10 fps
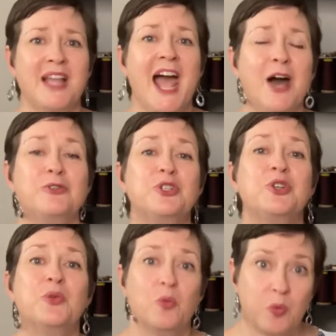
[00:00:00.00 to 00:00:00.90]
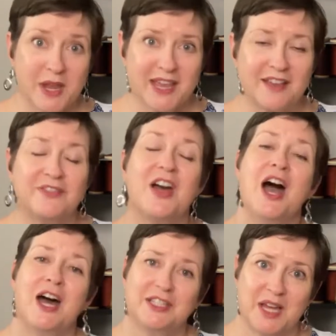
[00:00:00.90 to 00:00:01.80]
how to weave
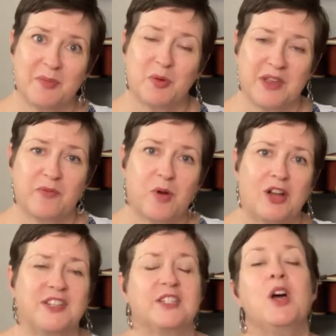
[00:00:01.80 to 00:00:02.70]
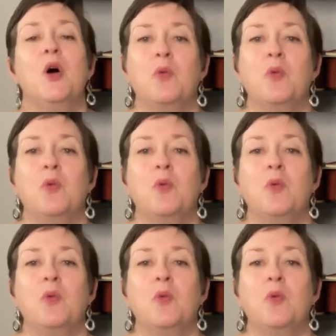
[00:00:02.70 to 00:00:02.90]
a double weave project,